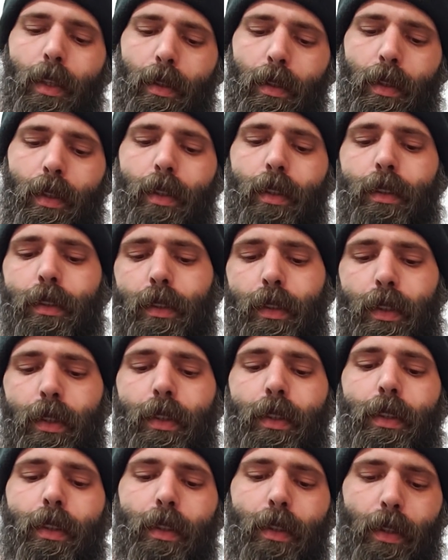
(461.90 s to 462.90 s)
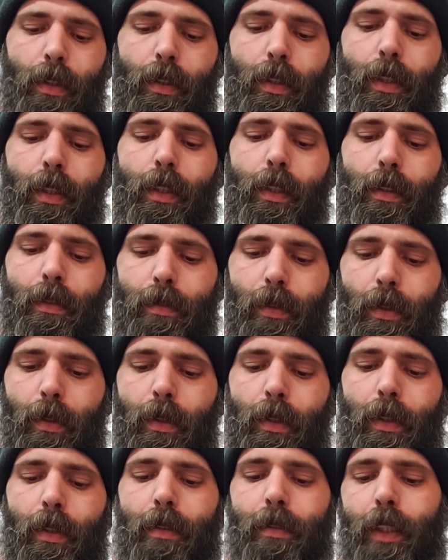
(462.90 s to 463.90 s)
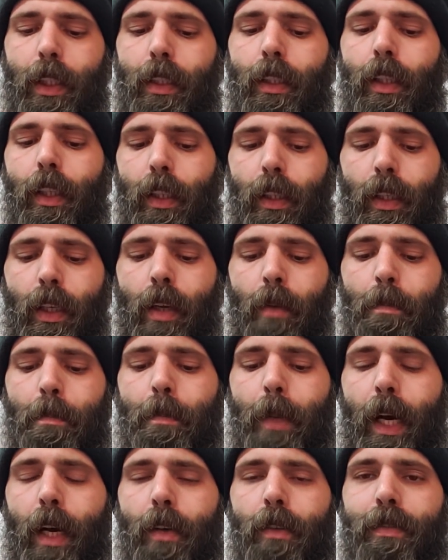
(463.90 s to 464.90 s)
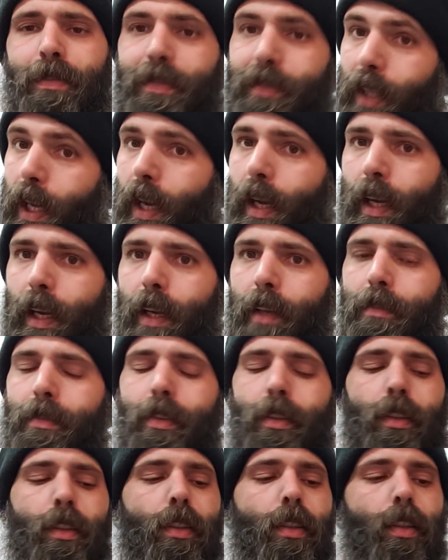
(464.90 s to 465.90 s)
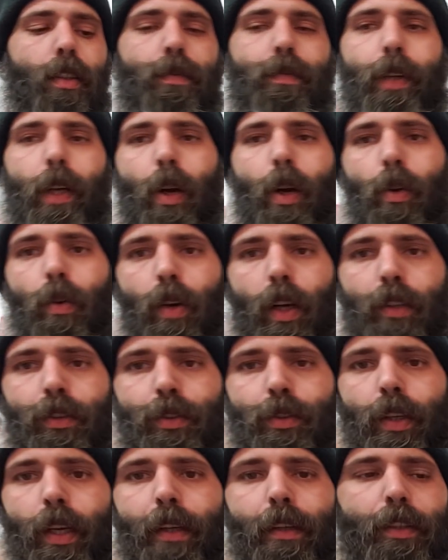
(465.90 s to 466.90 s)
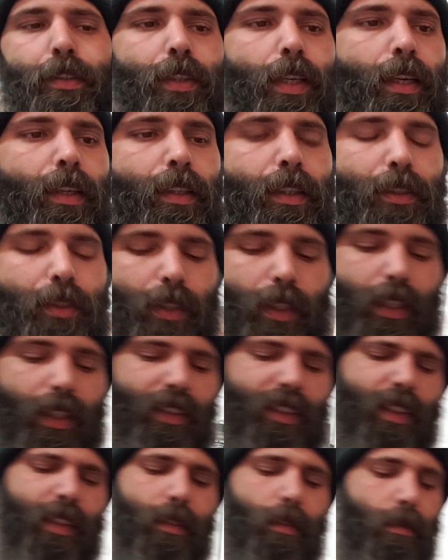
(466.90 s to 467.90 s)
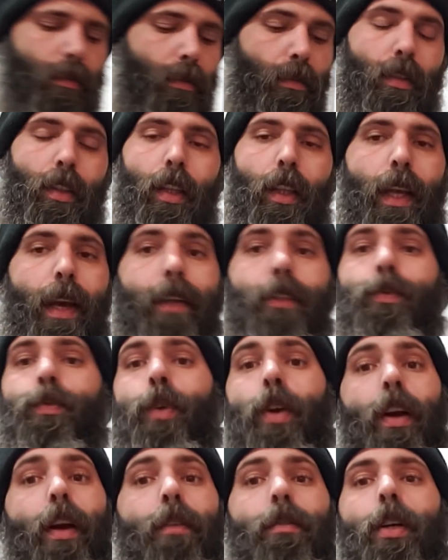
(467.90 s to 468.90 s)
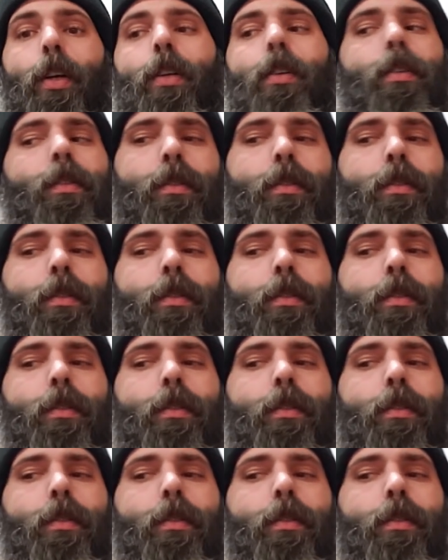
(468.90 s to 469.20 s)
1, 2, 3, 4, about 5 good ferro rod strikers out of these things, and they'll last forever.